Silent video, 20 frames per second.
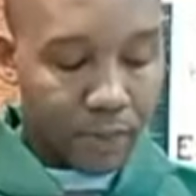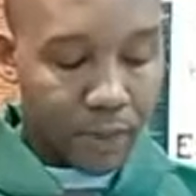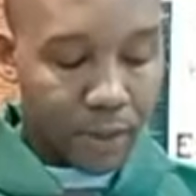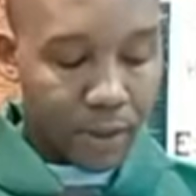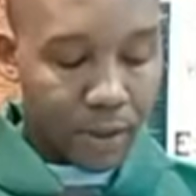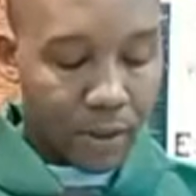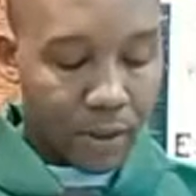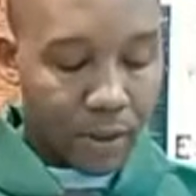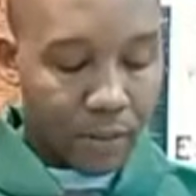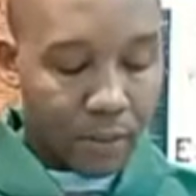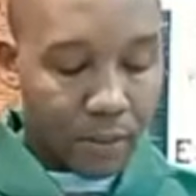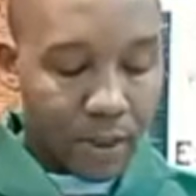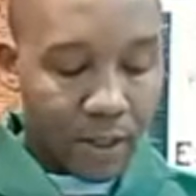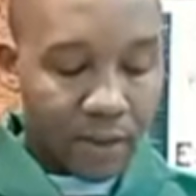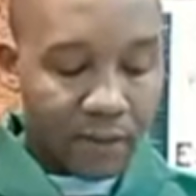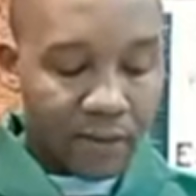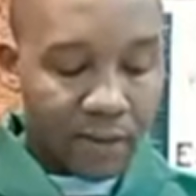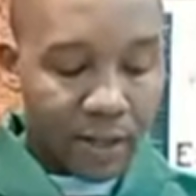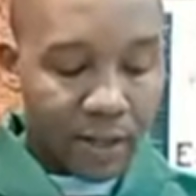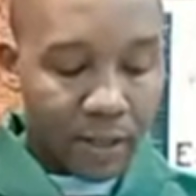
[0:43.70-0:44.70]
And
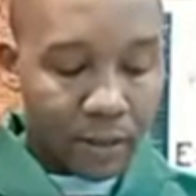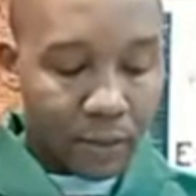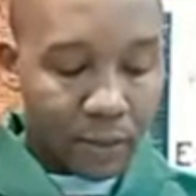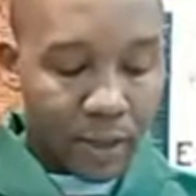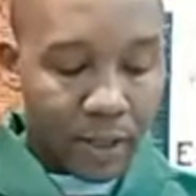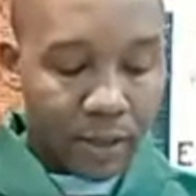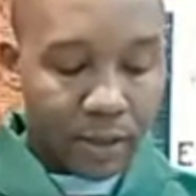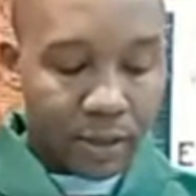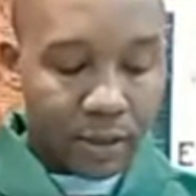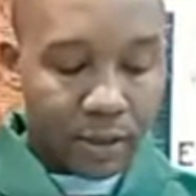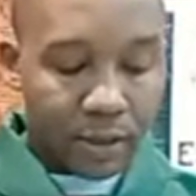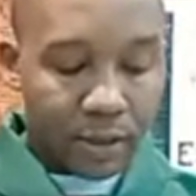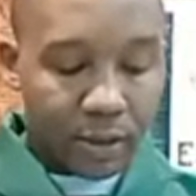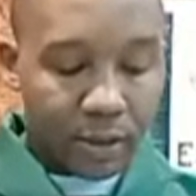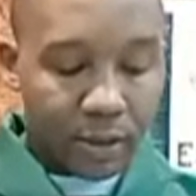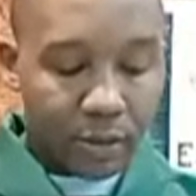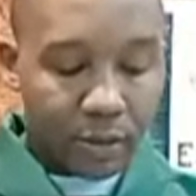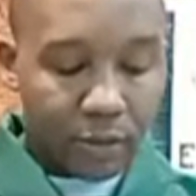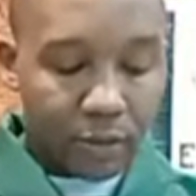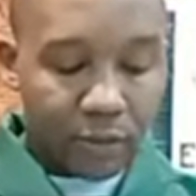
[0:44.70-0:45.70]
wherever he went,
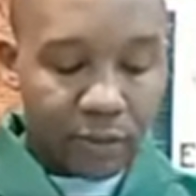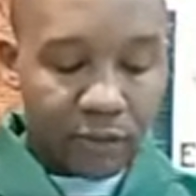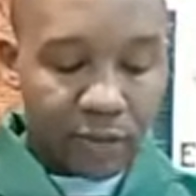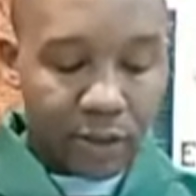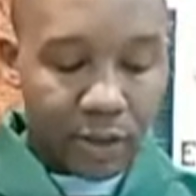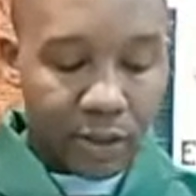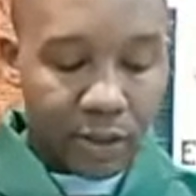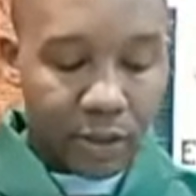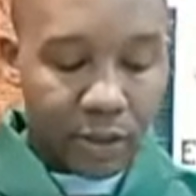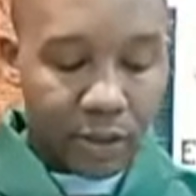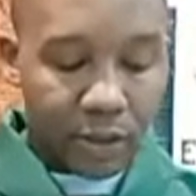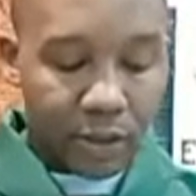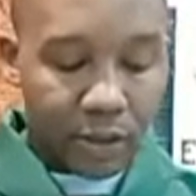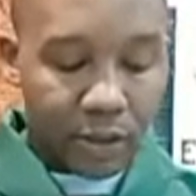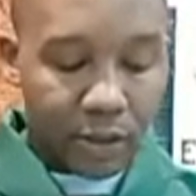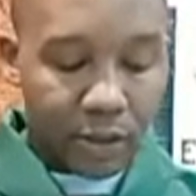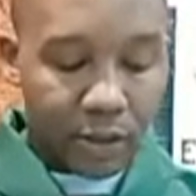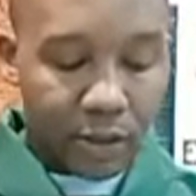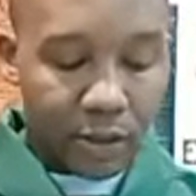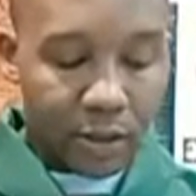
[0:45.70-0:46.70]
to village,
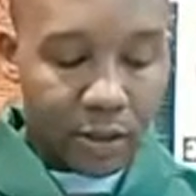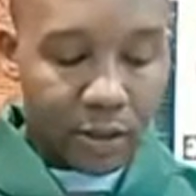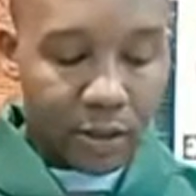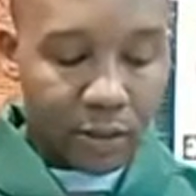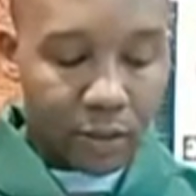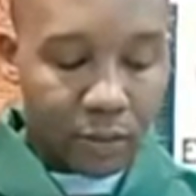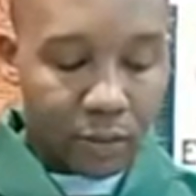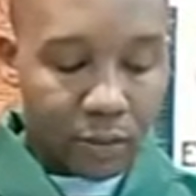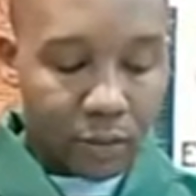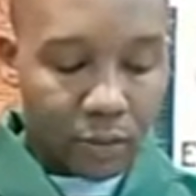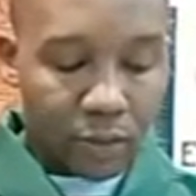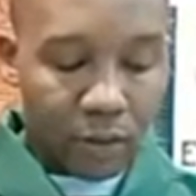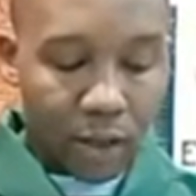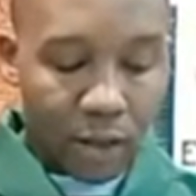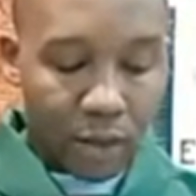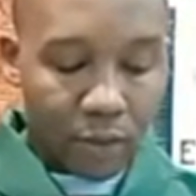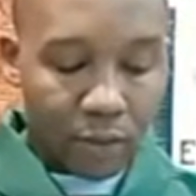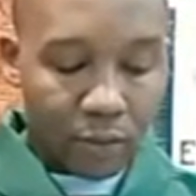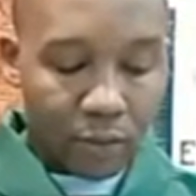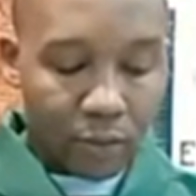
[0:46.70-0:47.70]
to
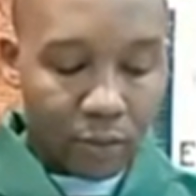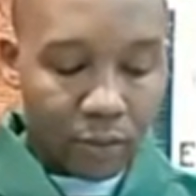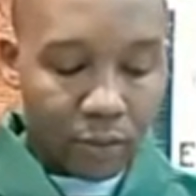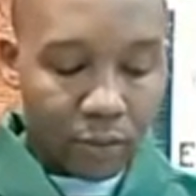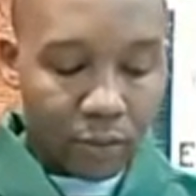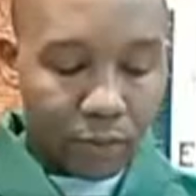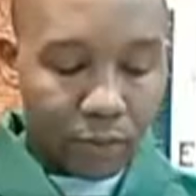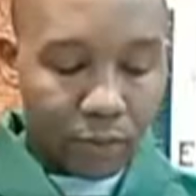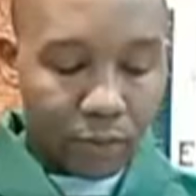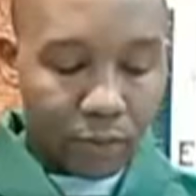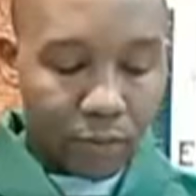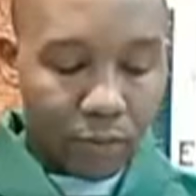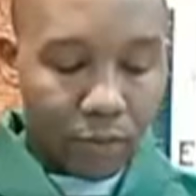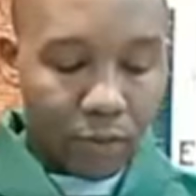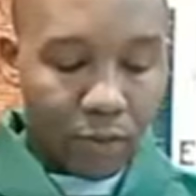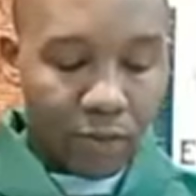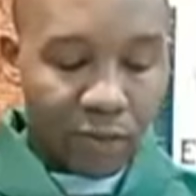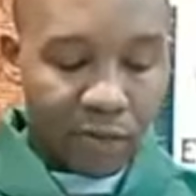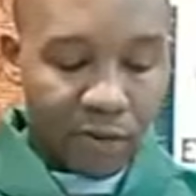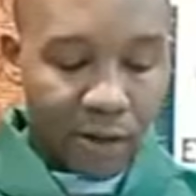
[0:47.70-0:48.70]
town, or
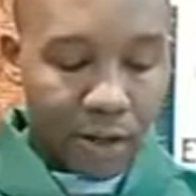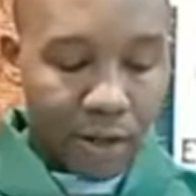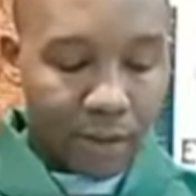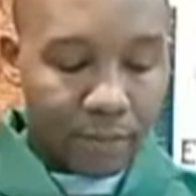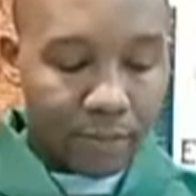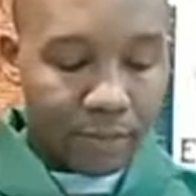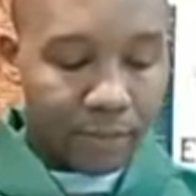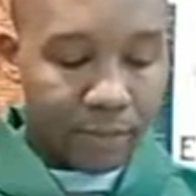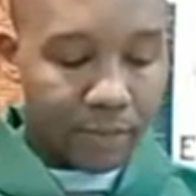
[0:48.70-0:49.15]
farm,